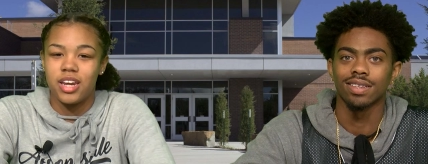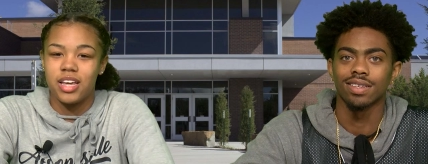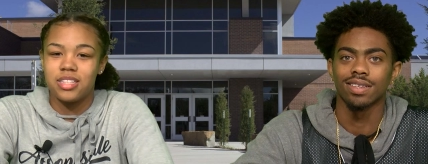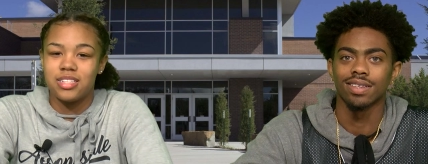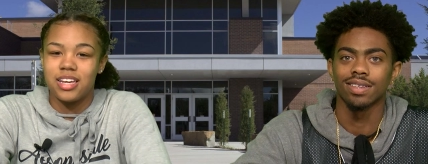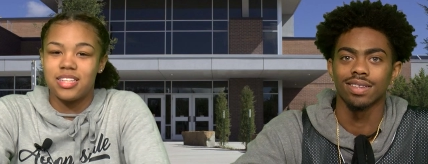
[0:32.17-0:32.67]

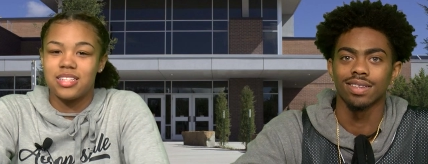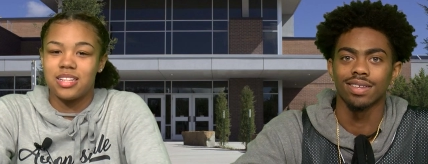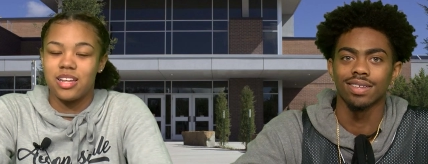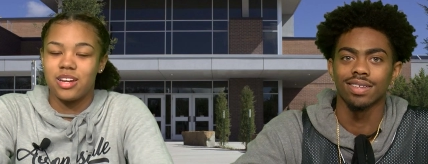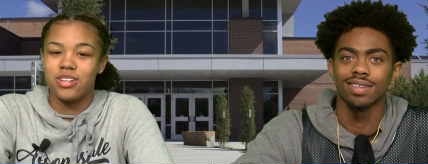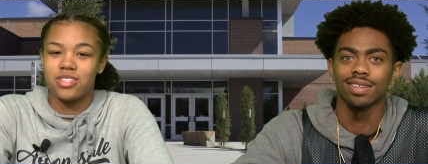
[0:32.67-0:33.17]
Speaker 1: NHS
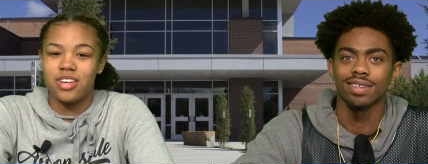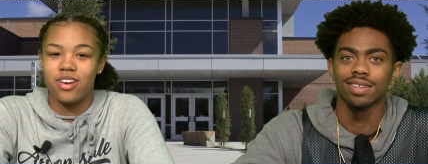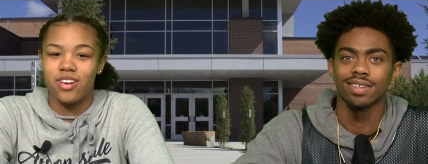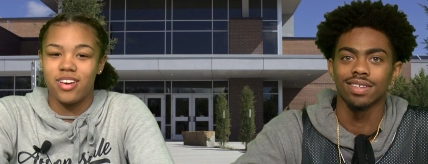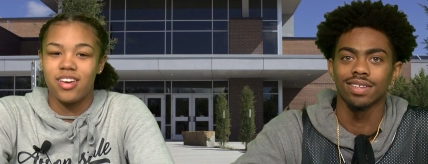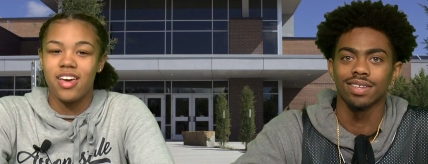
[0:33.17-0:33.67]

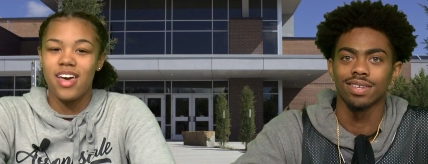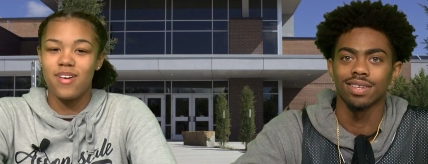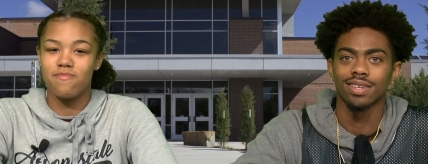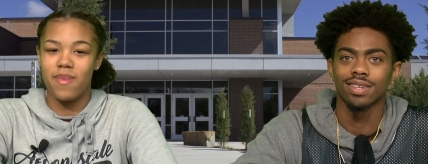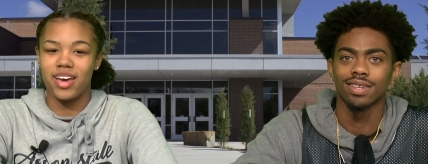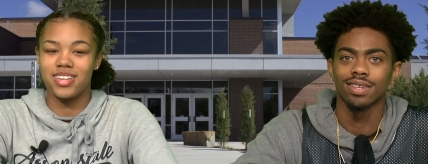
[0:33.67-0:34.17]
Literary
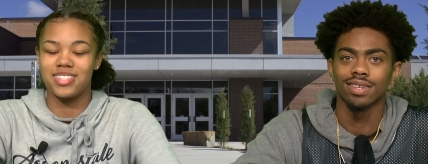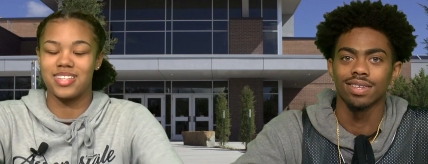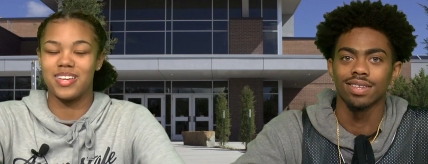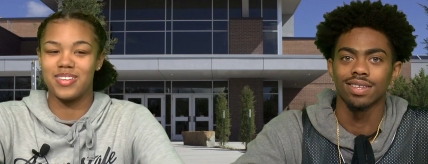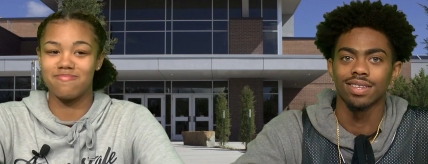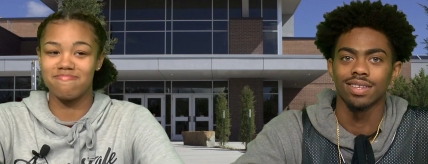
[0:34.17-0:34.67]

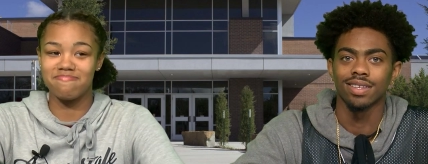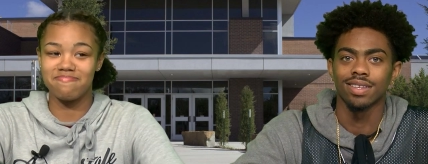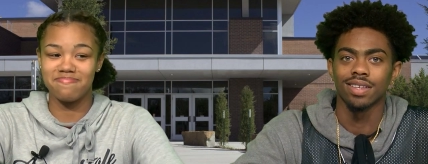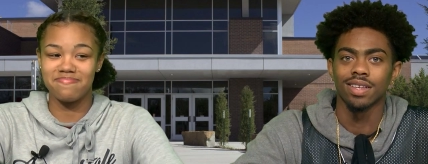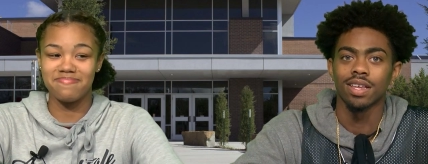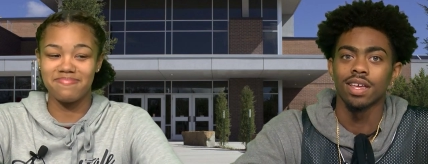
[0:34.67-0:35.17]
Magazine.
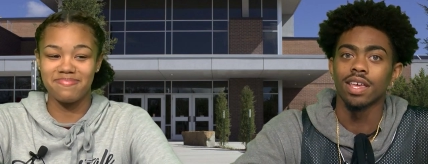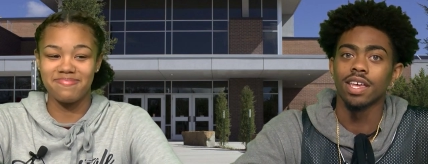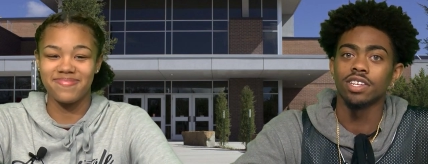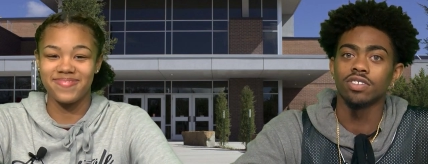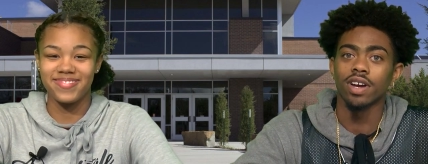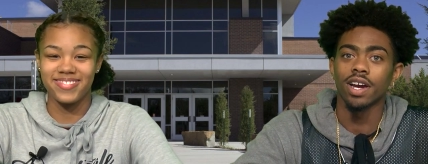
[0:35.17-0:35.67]

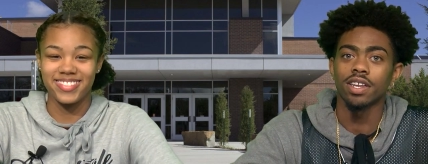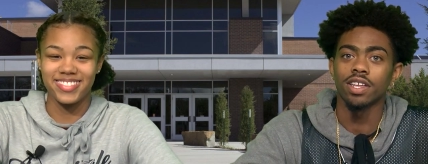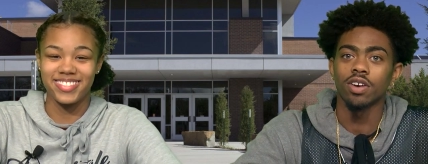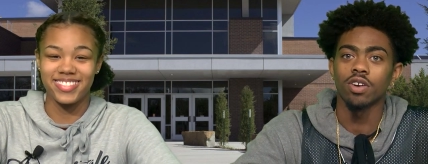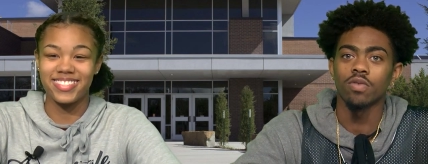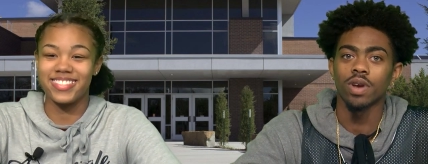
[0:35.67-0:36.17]
Speaker 2: Is your
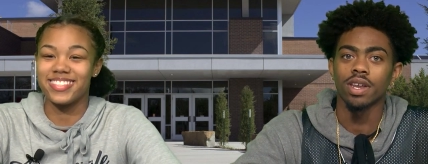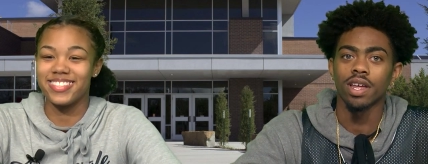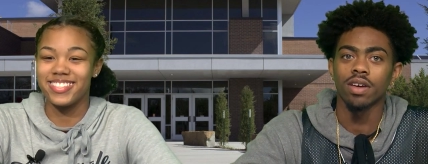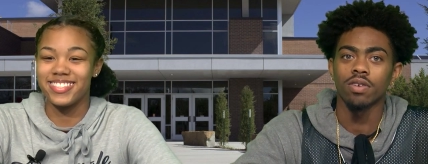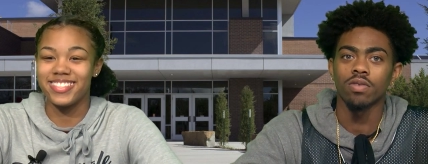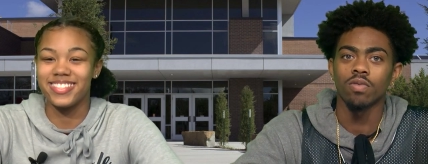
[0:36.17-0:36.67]
ID on right
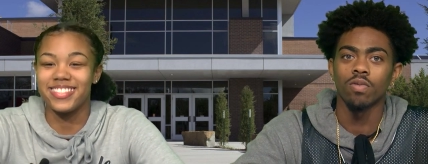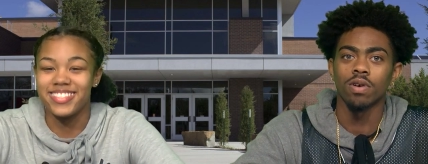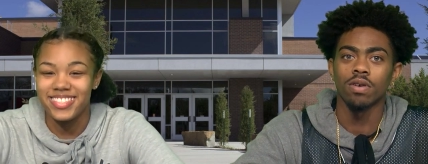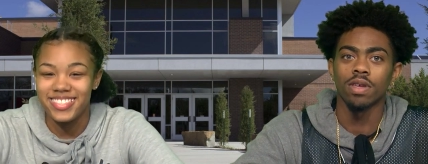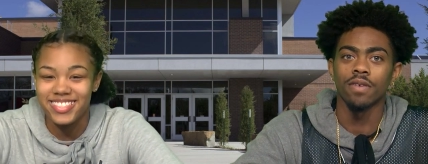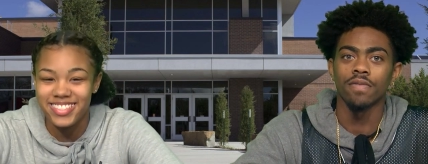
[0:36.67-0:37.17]
now?
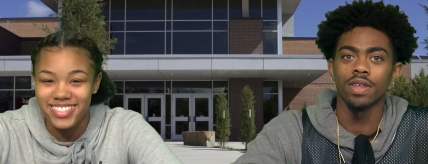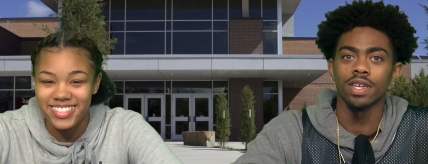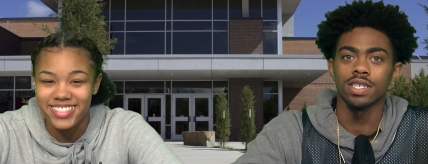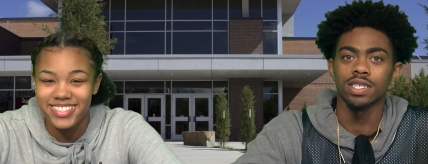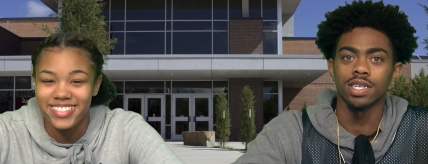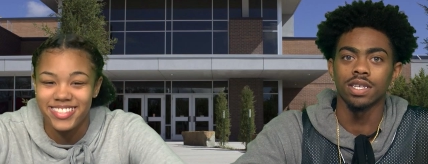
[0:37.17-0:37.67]
Well, if it
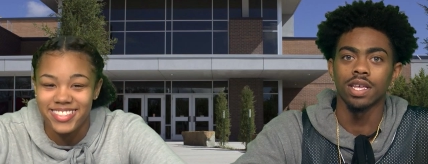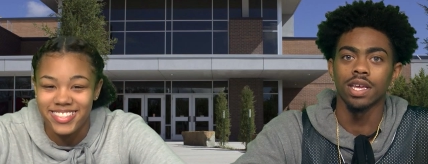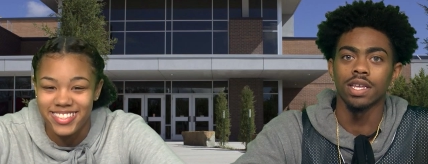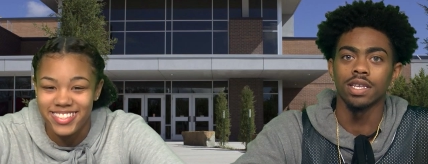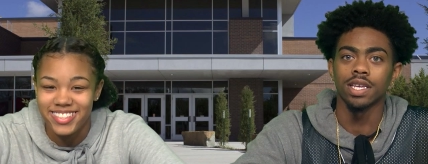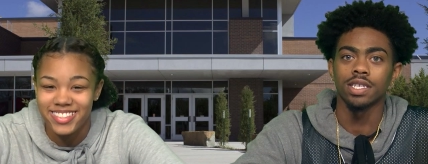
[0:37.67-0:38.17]
isn't,
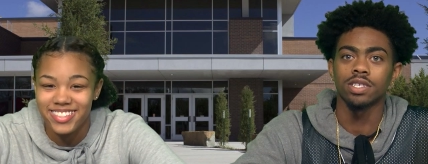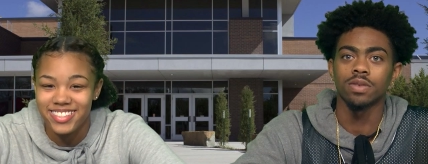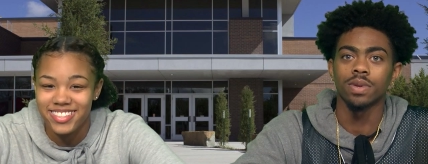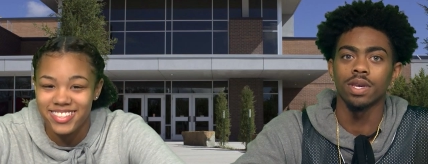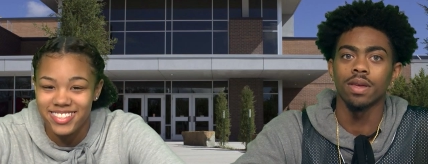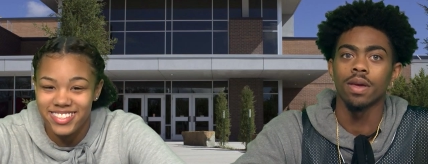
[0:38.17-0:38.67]
it needs to
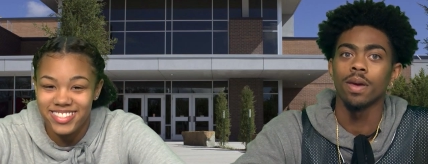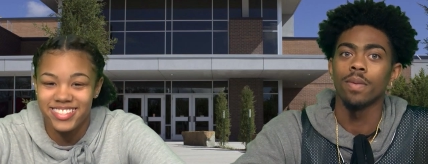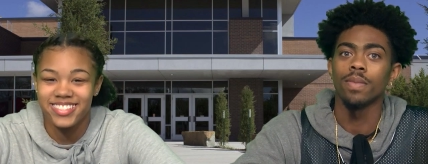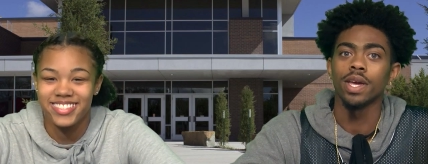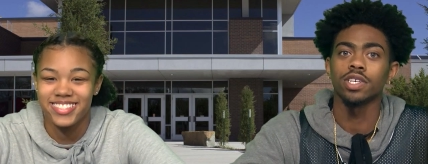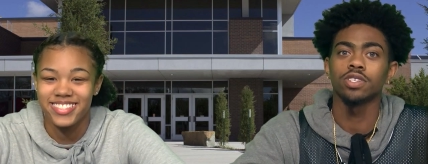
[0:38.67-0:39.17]
be.
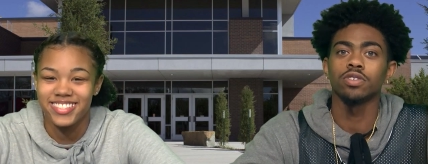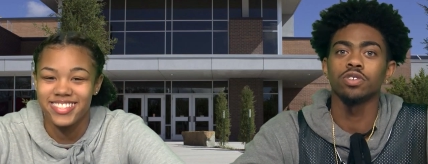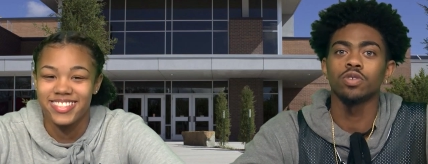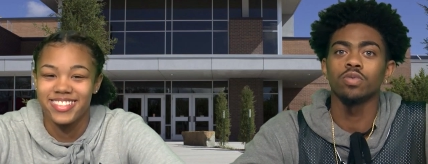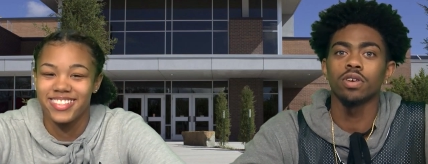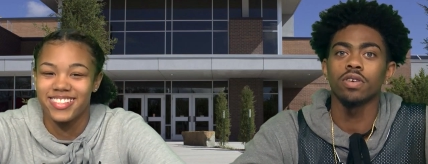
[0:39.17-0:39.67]
Make sure
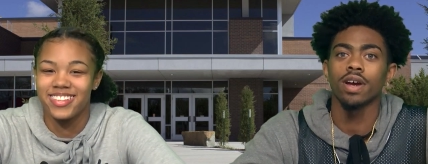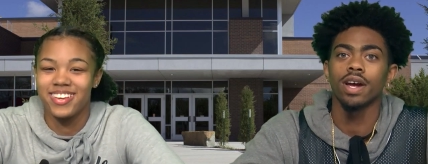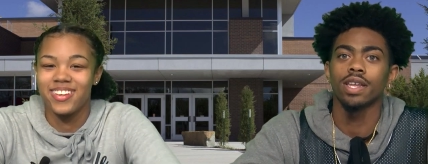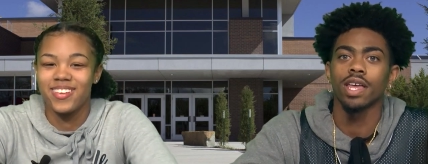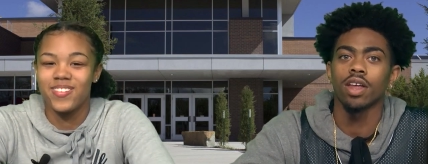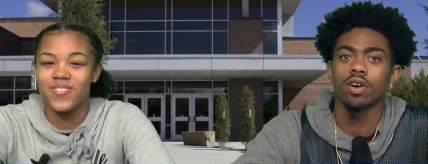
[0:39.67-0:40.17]
to wear your
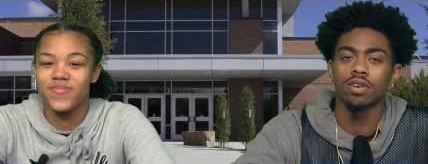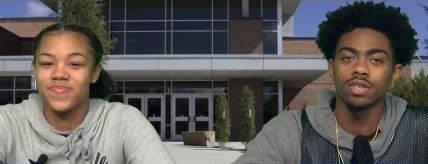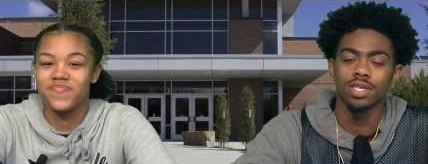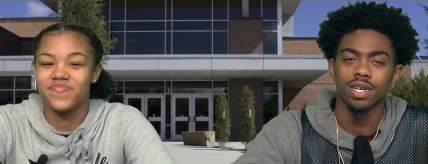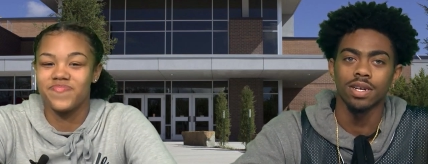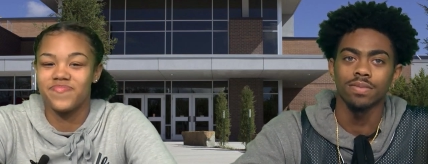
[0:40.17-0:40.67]
ID at all
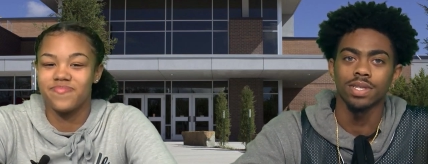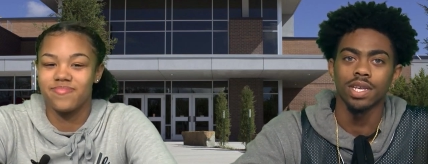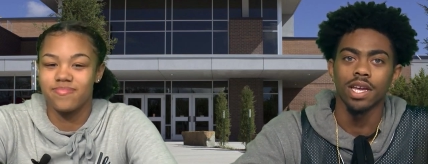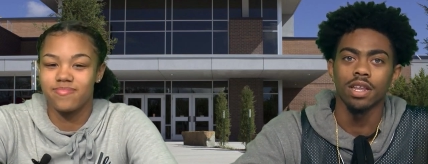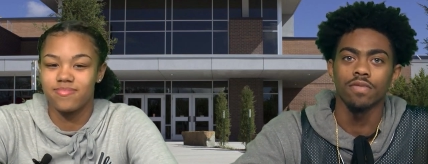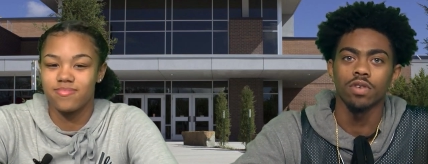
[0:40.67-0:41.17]
times.
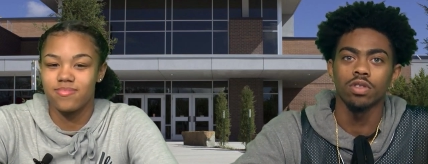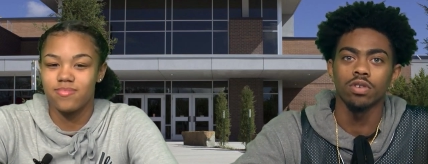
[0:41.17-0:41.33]
And if you